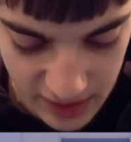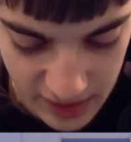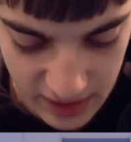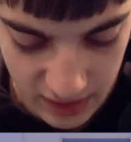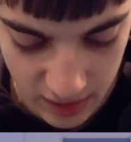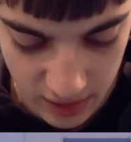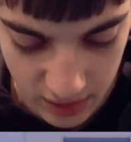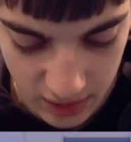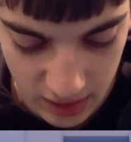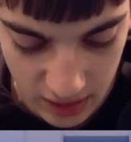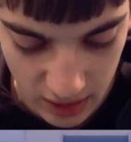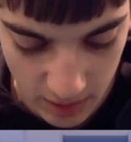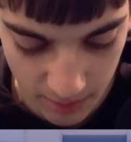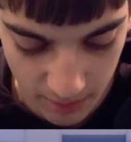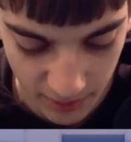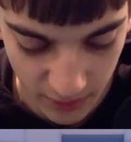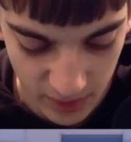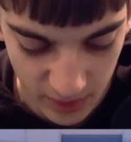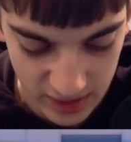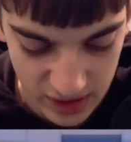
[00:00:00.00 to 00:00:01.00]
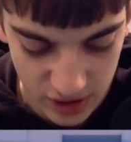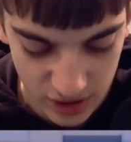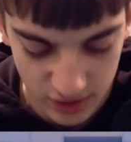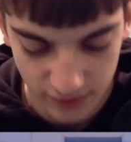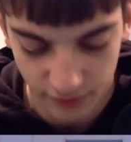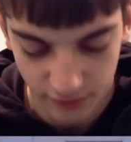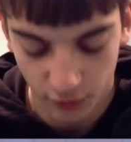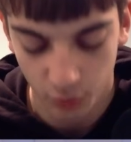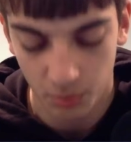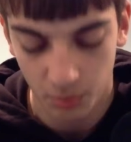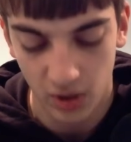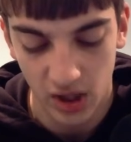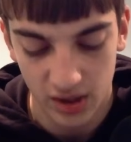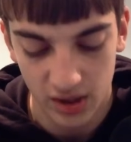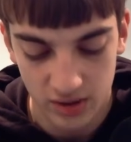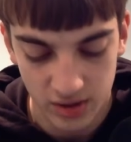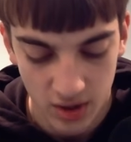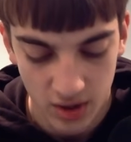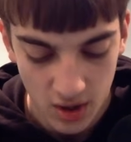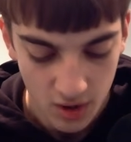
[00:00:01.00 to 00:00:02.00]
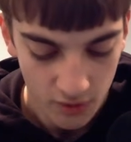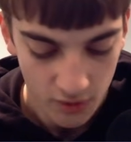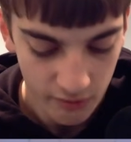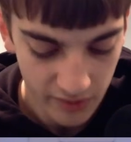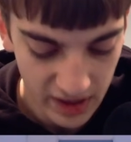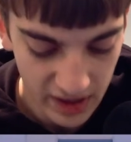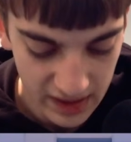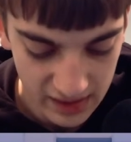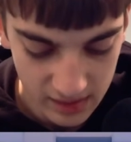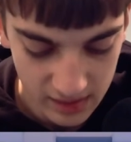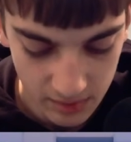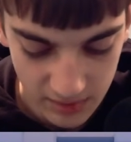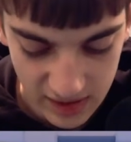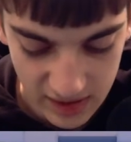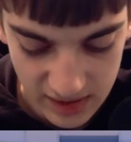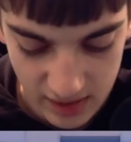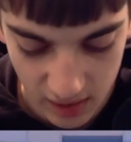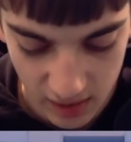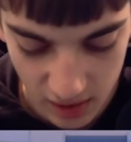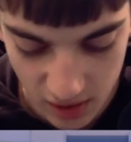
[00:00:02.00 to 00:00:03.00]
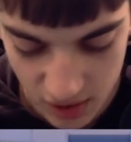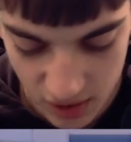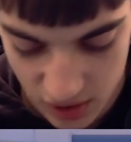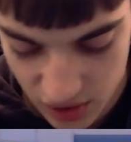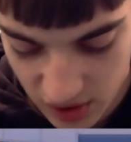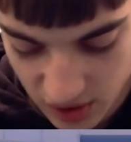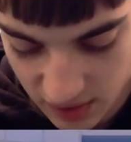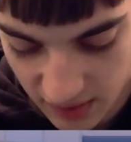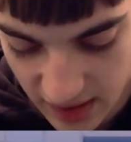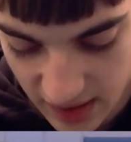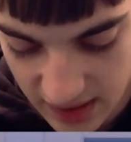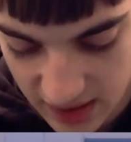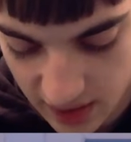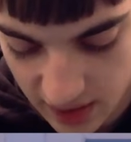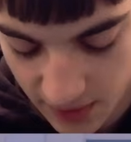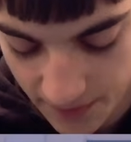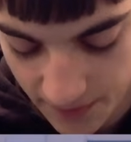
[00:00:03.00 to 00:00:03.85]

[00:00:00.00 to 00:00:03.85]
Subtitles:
good comp with just full brawlers. We've been getting some decent RNG right here.